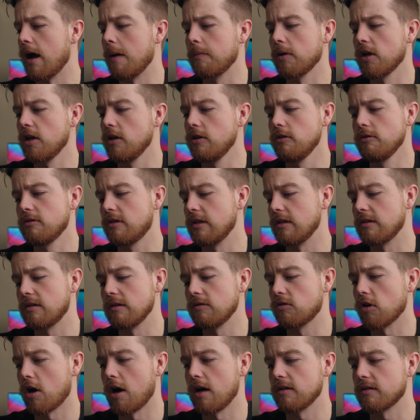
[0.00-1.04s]
I'm gonna use this.
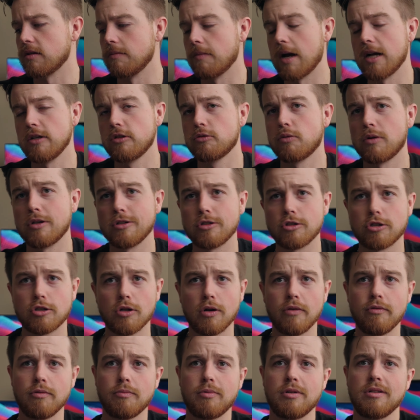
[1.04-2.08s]
It's awesome. I just wanted to
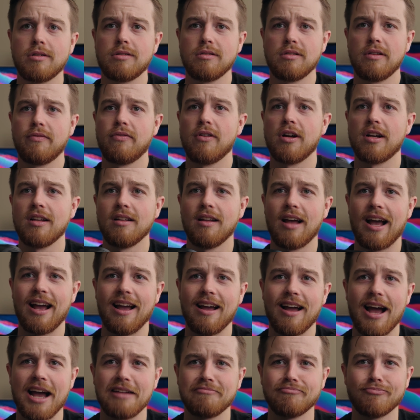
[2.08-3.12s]
show everybody because
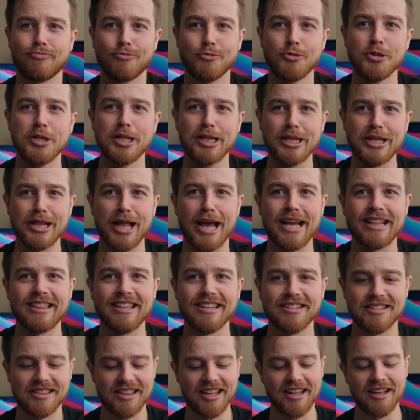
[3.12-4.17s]
I really like
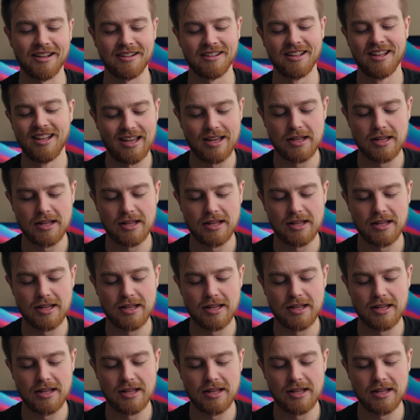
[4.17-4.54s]
this thing.